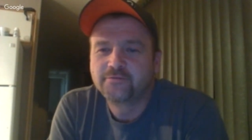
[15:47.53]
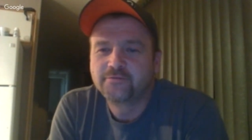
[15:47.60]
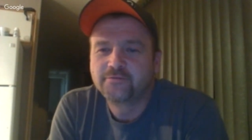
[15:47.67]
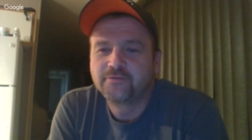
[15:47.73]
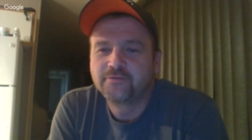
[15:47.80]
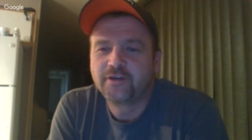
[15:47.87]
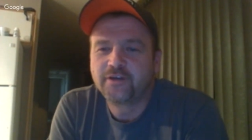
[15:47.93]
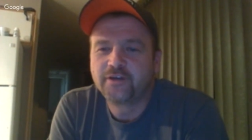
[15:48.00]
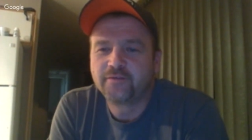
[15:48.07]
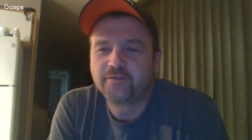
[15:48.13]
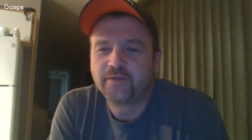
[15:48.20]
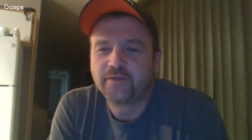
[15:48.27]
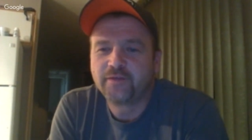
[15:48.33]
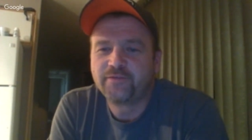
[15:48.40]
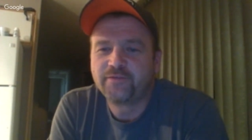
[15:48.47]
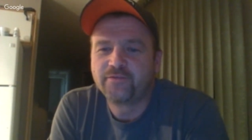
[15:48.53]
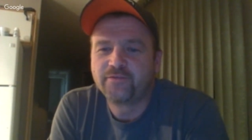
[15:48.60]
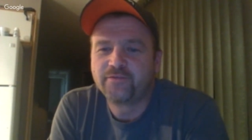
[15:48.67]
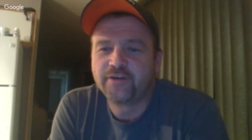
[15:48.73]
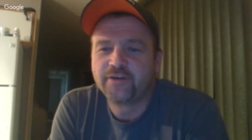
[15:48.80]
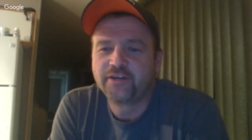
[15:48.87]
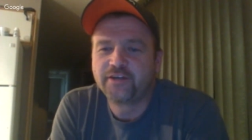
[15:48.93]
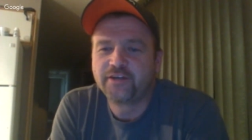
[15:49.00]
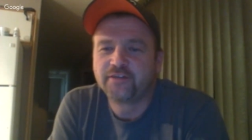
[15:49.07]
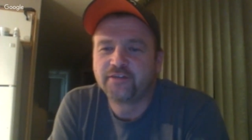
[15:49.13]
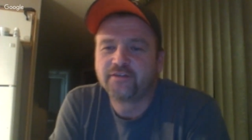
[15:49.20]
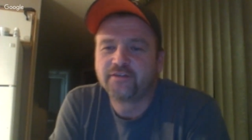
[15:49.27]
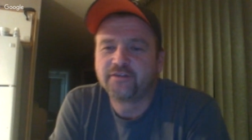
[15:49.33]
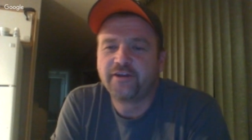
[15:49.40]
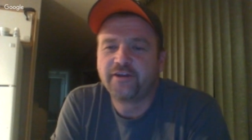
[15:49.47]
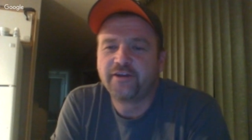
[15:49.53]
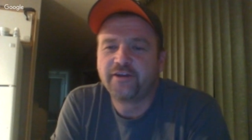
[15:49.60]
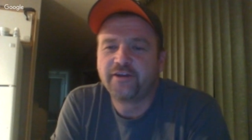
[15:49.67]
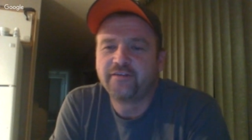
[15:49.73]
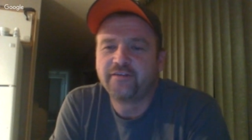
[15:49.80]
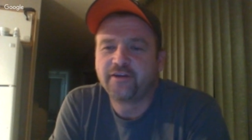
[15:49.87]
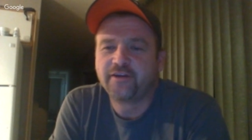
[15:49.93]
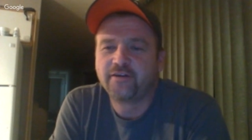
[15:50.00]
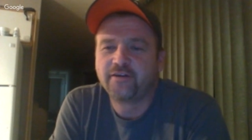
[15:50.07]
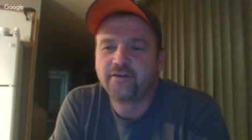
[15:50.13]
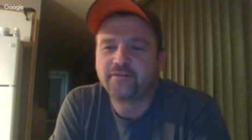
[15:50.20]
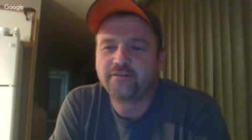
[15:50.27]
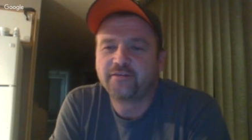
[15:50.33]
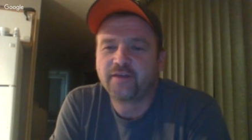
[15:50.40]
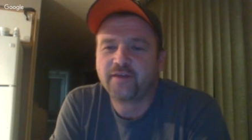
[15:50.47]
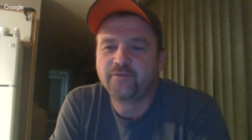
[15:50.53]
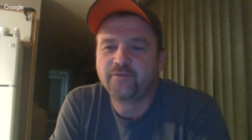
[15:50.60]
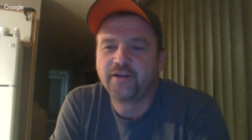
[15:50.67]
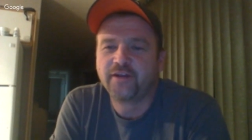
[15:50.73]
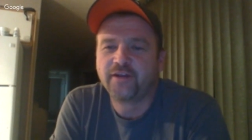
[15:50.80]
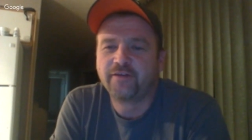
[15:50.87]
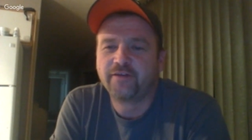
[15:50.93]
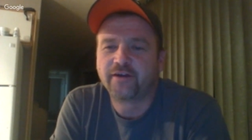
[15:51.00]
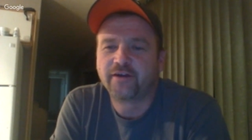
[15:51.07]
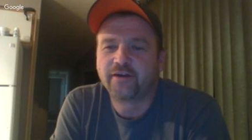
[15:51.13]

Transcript: We got maybe 4 inches. Erie set an all-time one-day record.